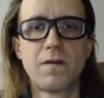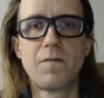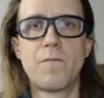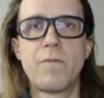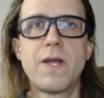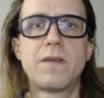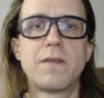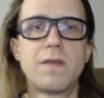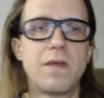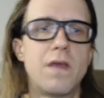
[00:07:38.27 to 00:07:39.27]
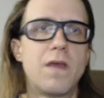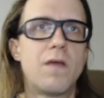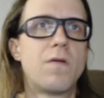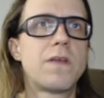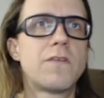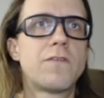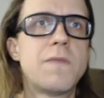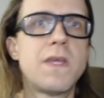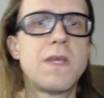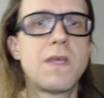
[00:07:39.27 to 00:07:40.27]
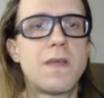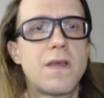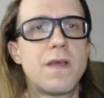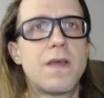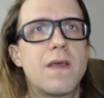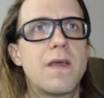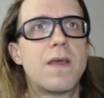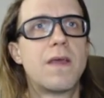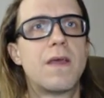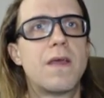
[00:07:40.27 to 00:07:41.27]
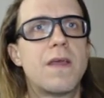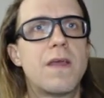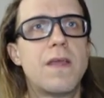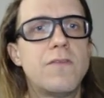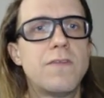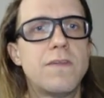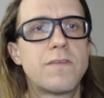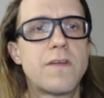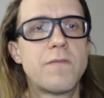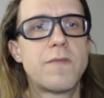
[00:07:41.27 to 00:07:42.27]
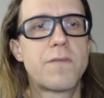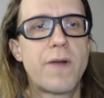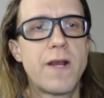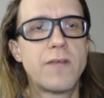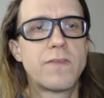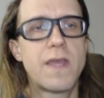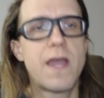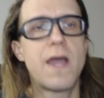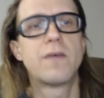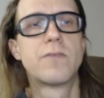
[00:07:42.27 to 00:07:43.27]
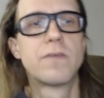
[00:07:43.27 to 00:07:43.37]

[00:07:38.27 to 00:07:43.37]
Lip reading: But what gets me is that it's going to be the price of gas.